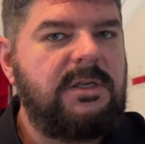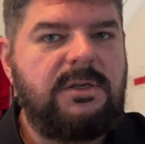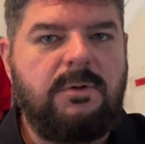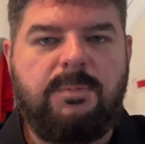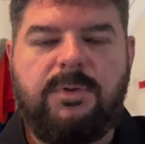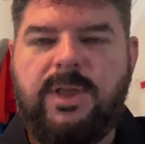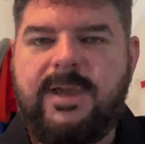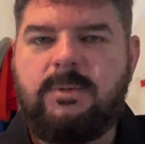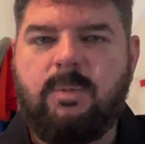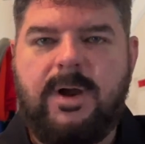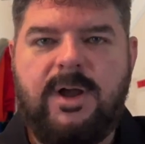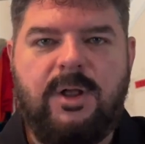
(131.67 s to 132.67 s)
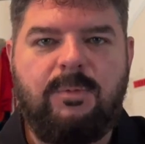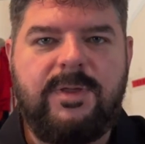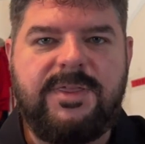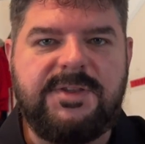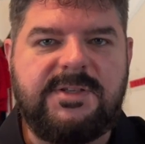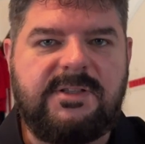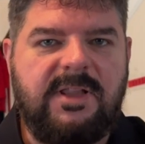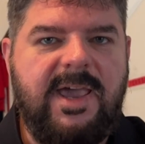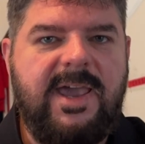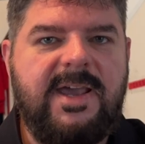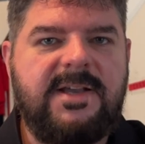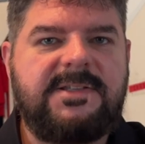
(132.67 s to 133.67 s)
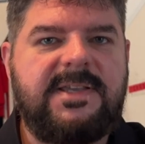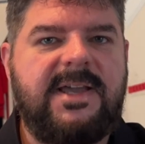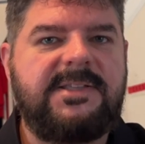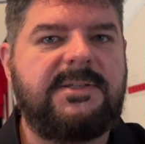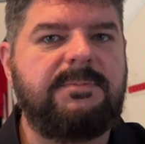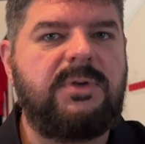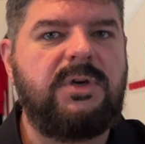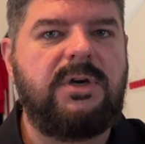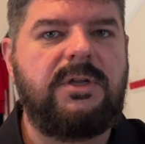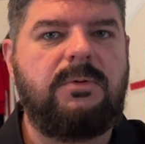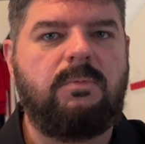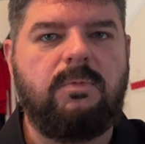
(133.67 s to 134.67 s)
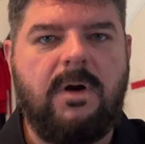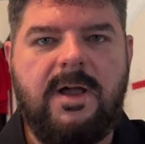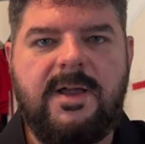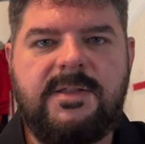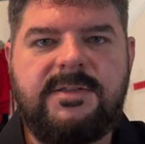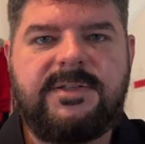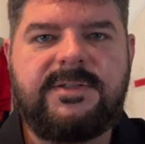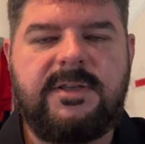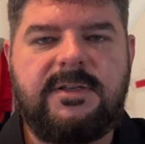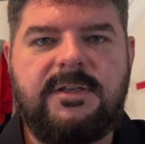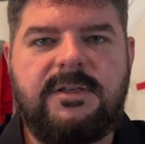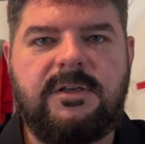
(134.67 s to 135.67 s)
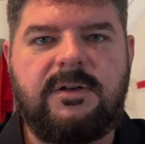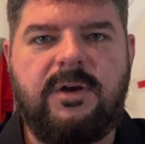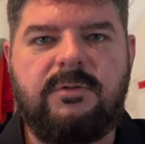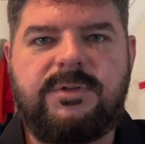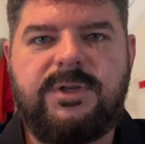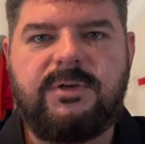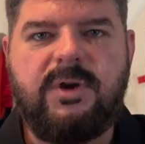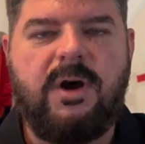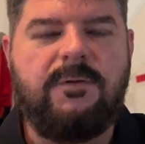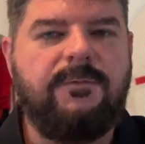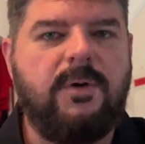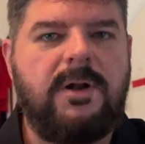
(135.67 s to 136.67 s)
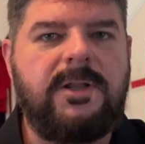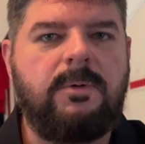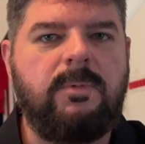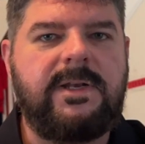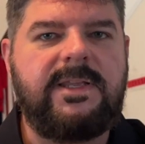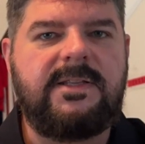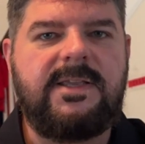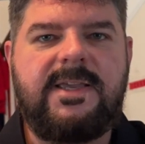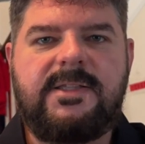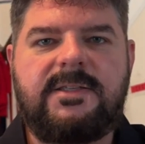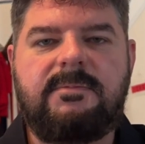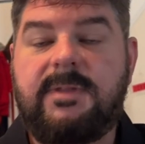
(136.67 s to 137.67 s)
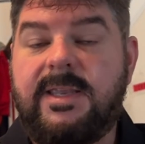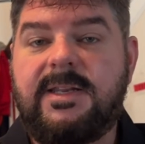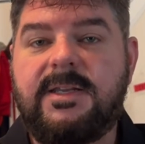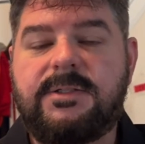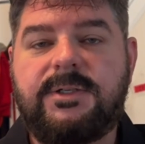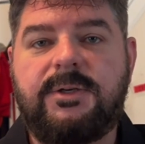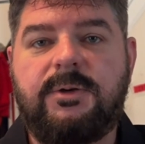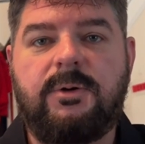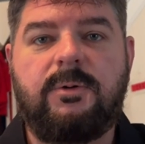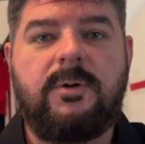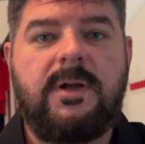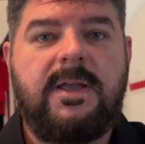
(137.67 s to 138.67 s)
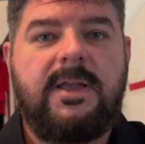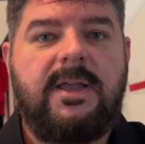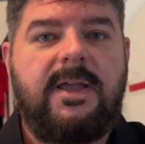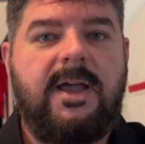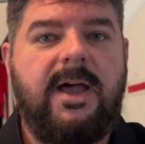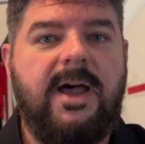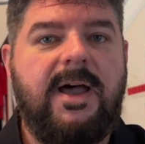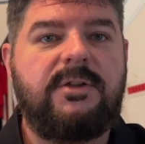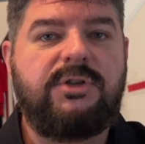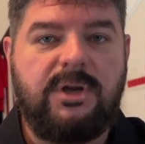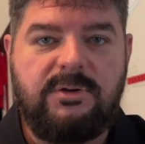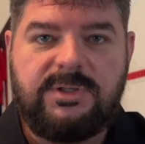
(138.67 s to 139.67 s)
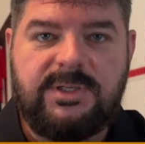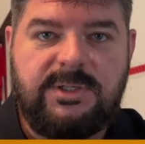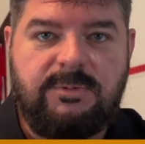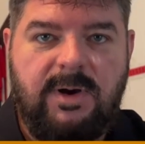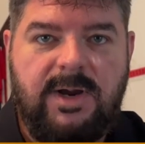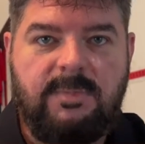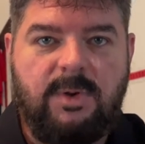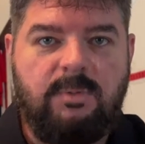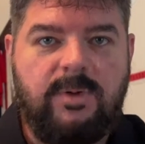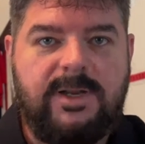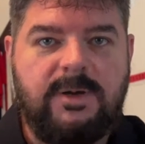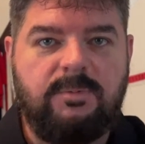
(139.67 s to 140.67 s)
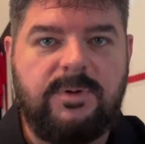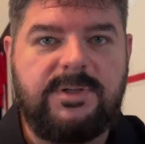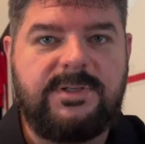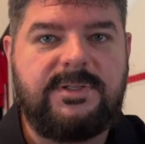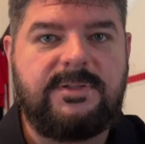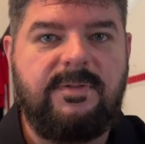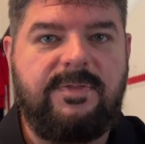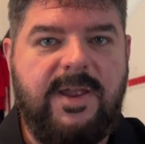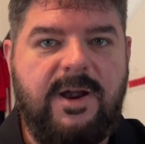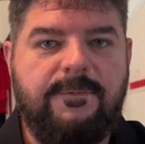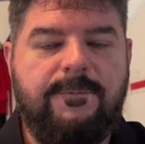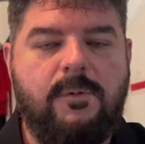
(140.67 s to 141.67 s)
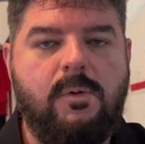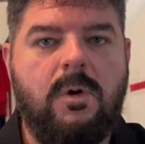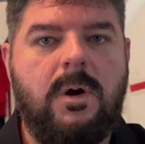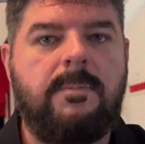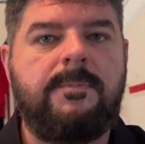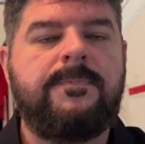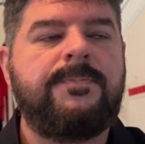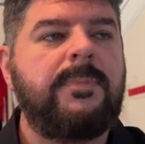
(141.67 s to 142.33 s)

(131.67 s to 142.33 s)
He played well with his legs, had some good runs, you know, took off running when he needed to, chose the scramble when it was there for him.